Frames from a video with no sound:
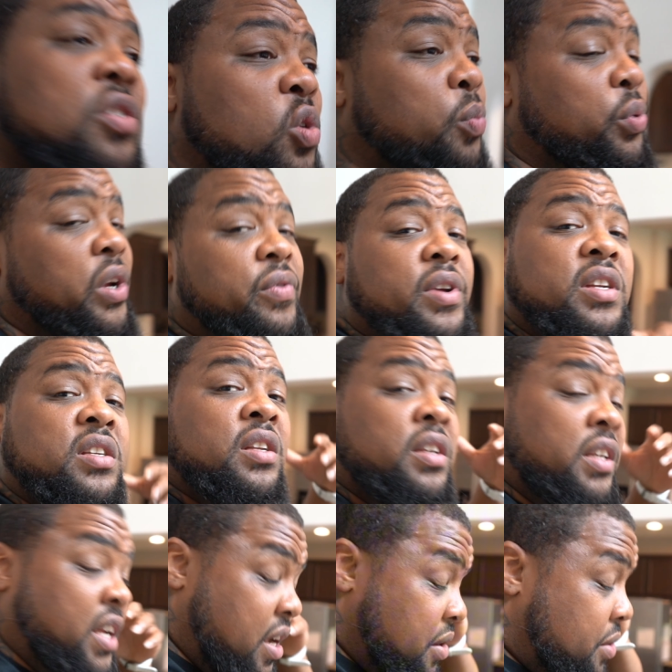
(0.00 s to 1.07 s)
know previous
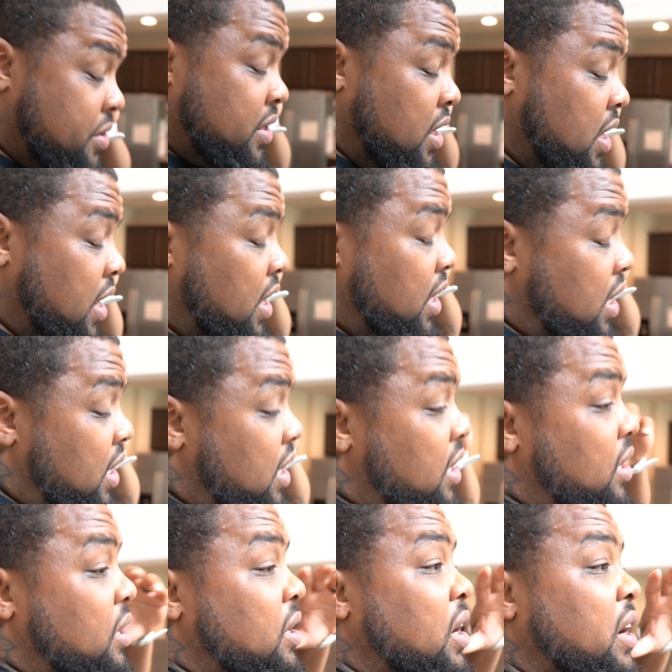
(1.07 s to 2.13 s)
years,
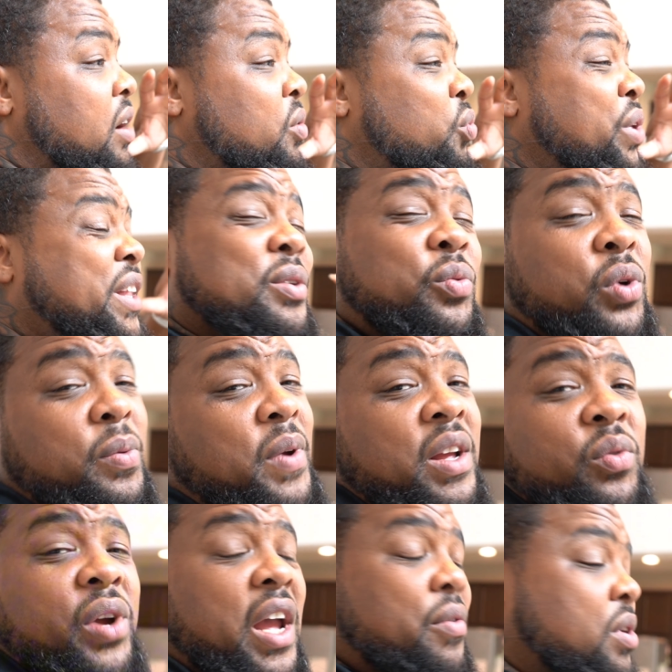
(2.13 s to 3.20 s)
we we been,
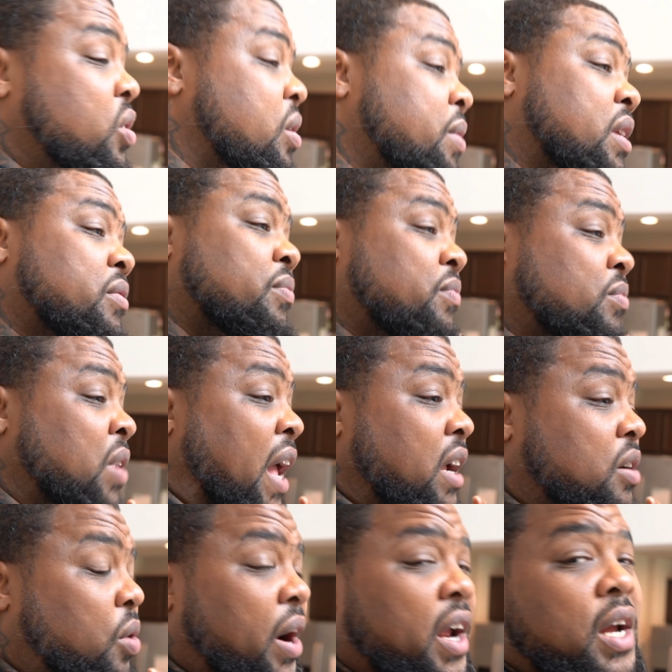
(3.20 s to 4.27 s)
we have we've been like
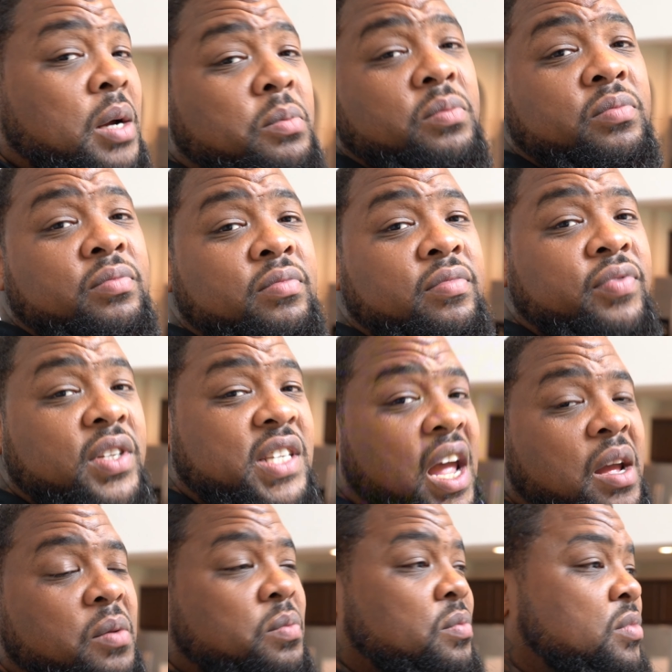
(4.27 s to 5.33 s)
crammed for
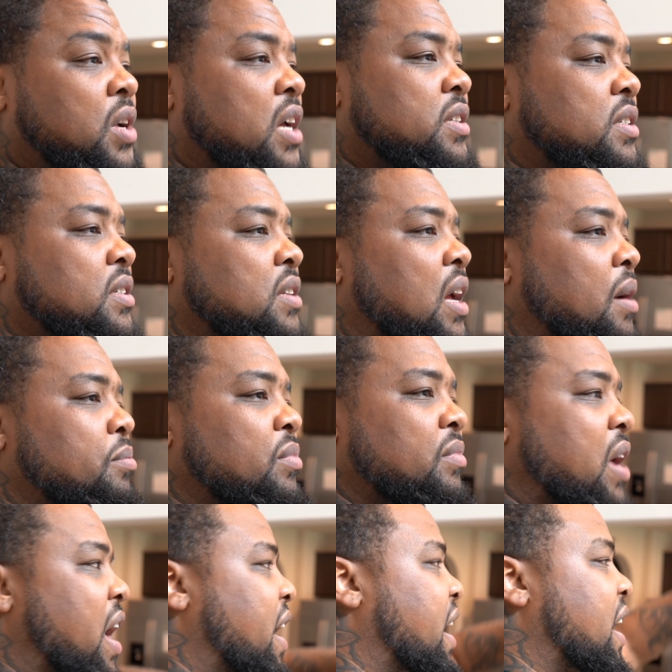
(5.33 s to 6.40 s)
time because um,
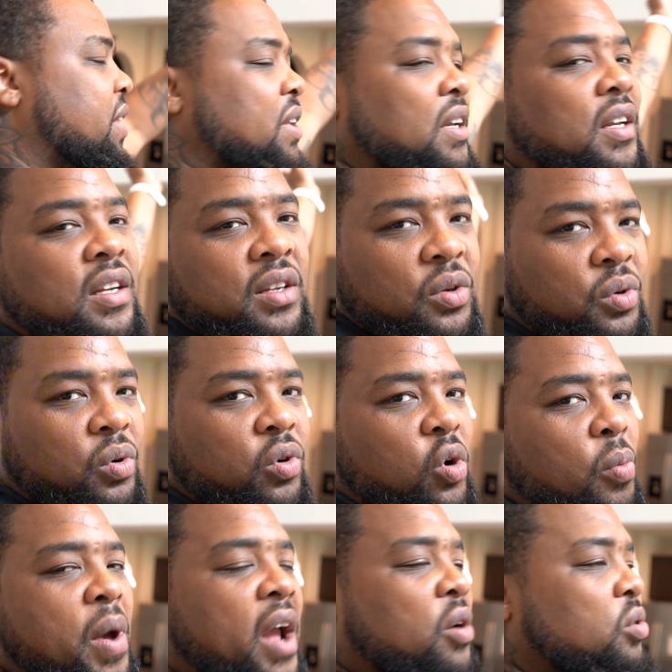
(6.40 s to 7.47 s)
I had to, you know, go
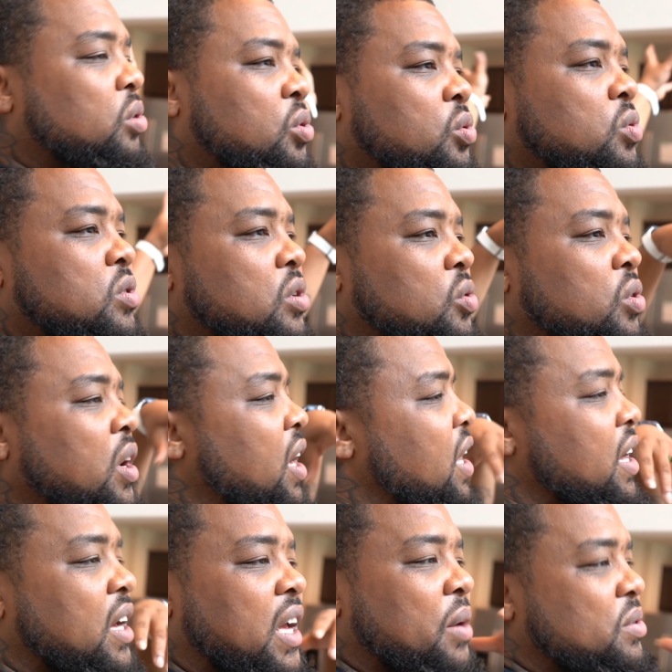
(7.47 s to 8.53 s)
back on the road. So
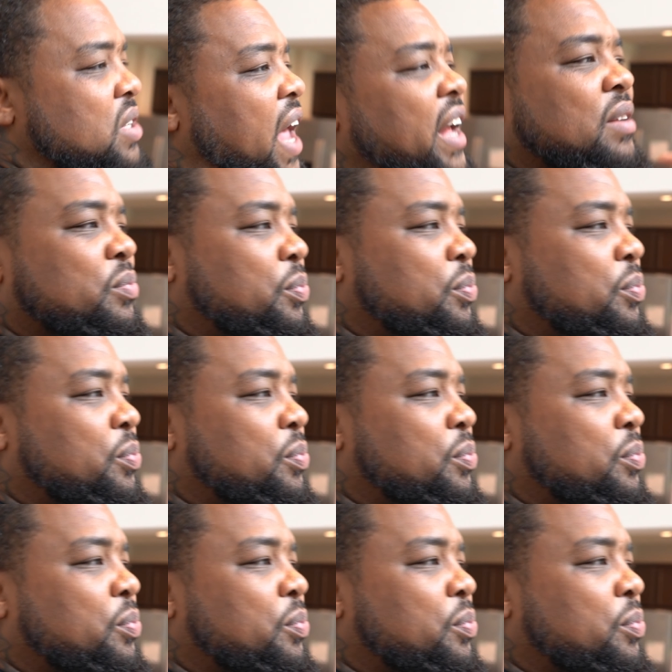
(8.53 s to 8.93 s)
it was like